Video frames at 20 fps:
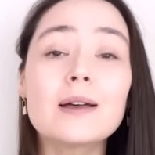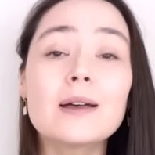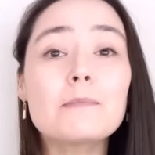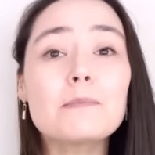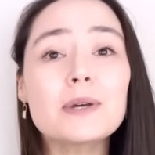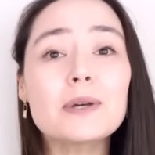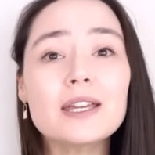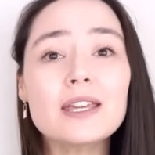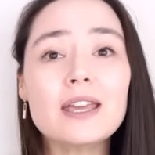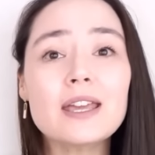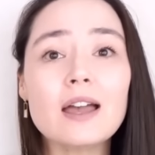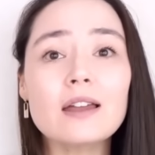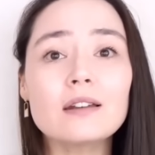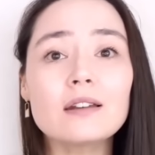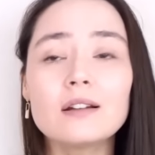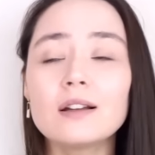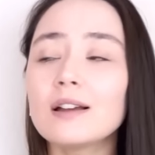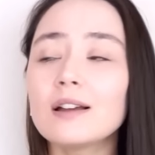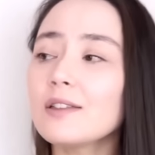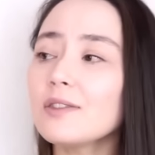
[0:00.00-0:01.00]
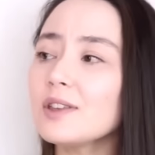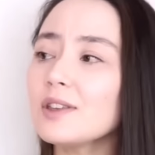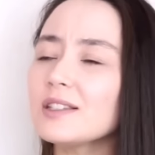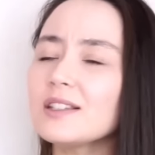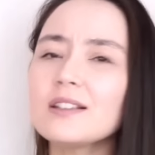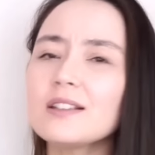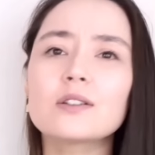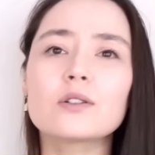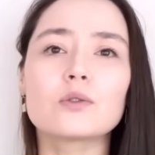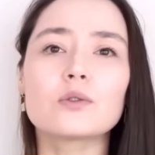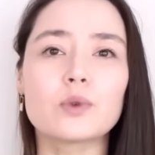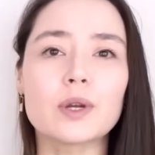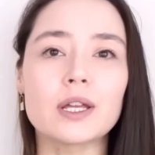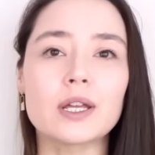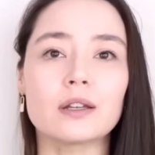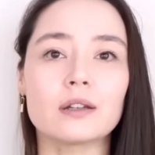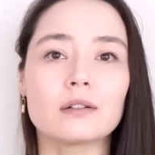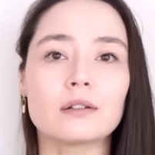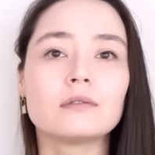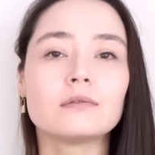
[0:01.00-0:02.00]
but again, this is
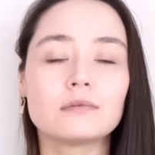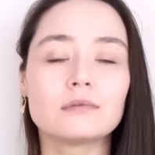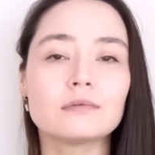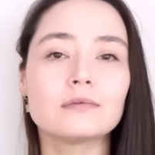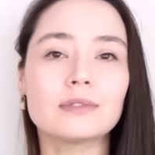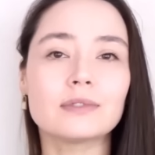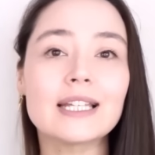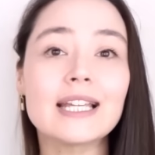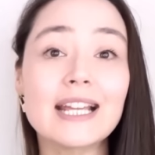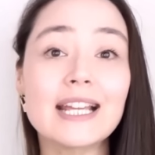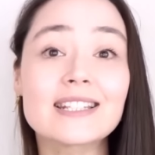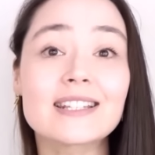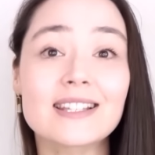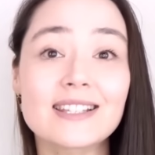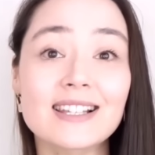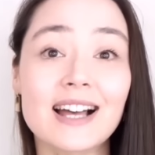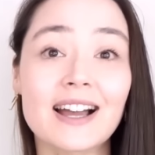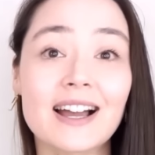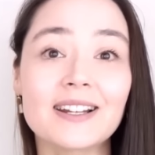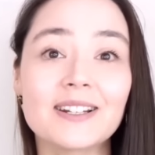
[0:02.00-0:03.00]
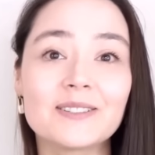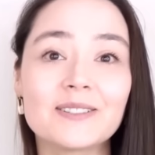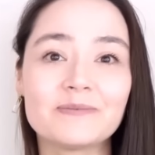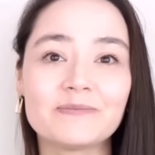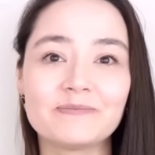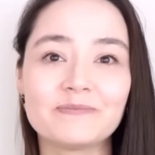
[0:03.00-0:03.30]
written. It's a sign.